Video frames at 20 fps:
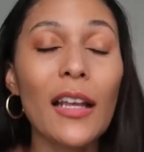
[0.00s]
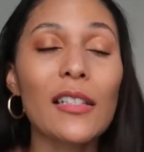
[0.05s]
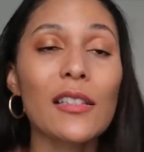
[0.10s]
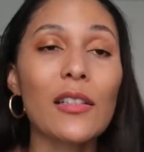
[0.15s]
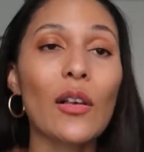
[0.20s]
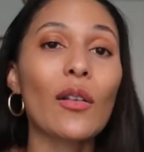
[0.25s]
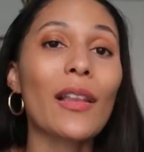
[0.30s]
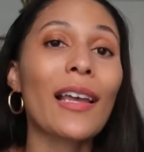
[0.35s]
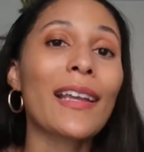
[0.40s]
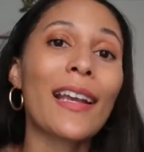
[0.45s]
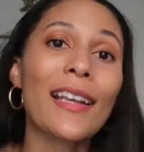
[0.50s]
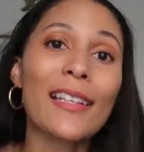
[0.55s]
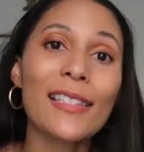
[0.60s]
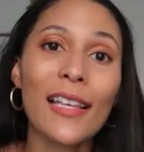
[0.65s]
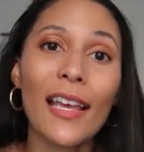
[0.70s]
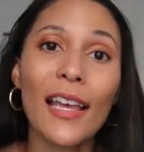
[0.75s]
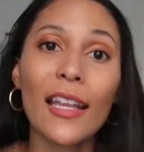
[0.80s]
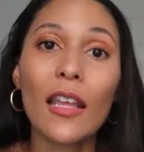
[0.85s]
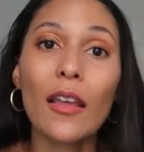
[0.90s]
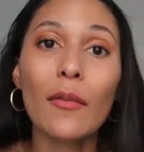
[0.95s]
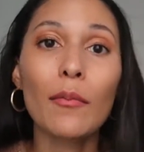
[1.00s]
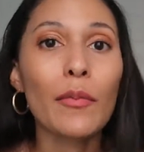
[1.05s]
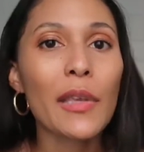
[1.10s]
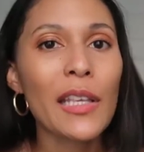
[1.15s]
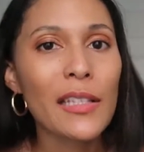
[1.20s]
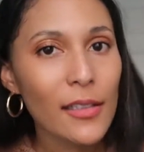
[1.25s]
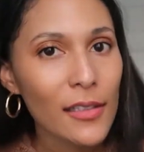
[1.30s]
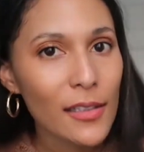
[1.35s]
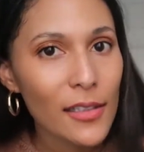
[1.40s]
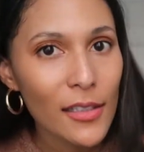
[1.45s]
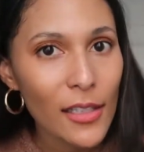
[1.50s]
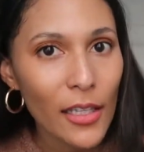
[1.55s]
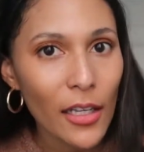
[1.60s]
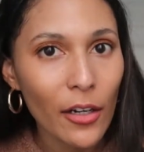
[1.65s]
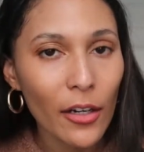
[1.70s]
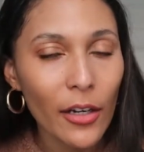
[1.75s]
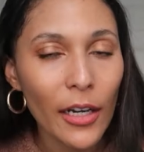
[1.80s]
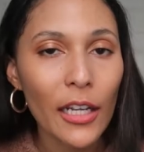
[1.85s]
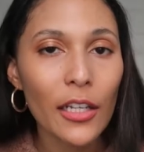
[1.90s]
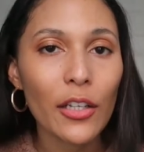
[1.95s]
So like I said, be
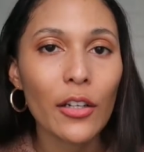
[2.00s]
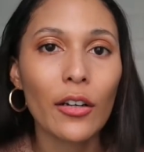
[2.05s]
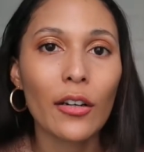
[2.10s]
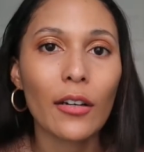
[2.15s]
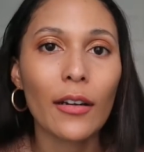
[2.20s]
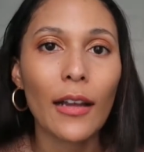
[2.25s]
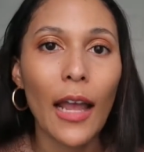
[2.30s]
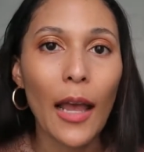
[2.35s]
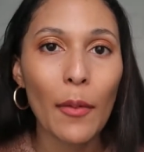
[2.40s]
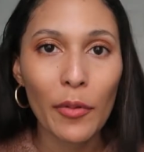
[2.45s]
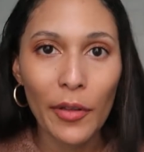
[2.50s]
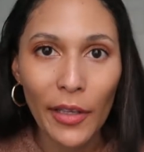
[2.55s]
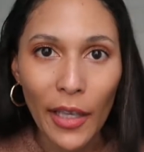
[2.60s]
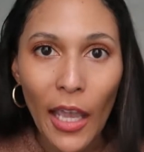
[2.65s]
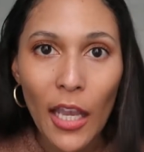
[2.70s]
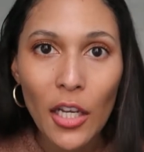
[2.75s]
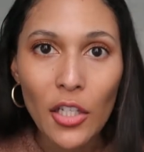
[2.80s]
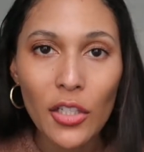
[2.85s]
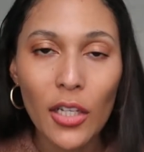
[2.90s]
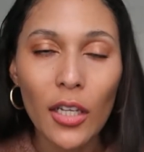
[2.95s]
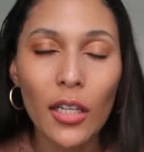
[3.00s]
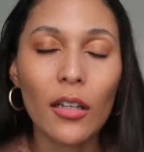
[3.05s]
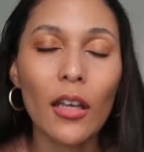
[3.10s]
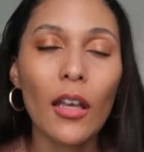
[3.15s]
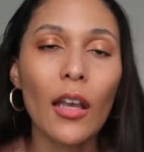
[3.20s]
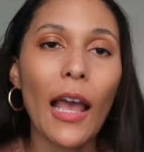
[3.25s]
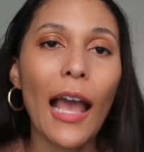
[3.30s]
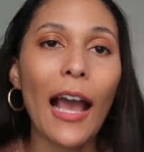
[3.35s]
sincere in your application.